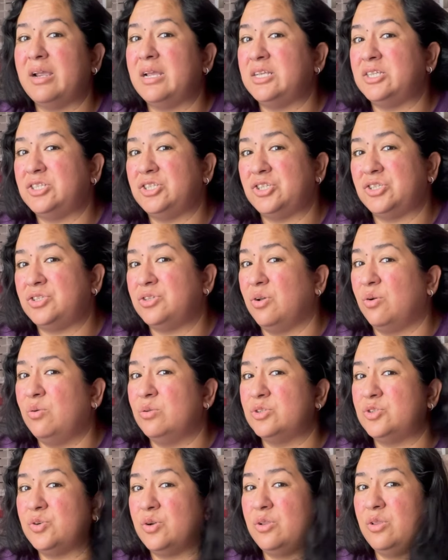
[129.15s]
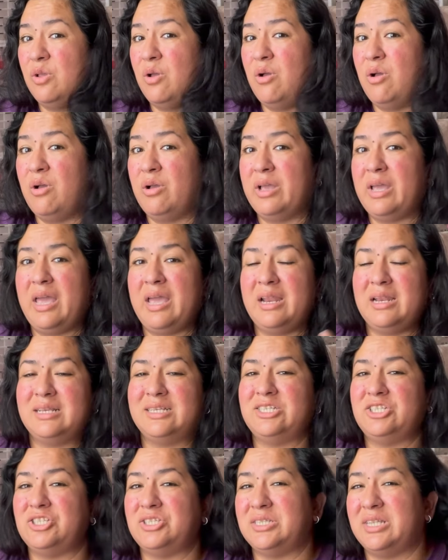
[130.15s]
It's just ultra long, and
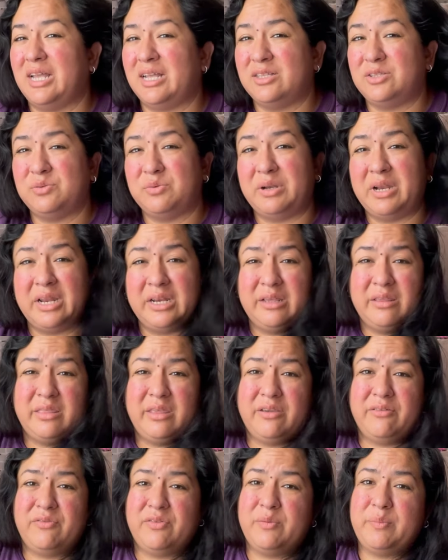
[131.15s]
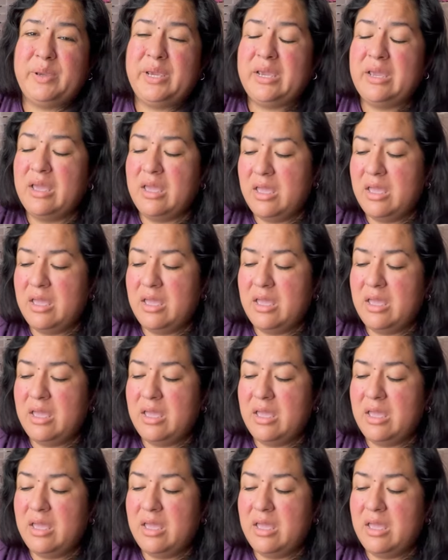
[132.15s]
it's just not doing anything for me.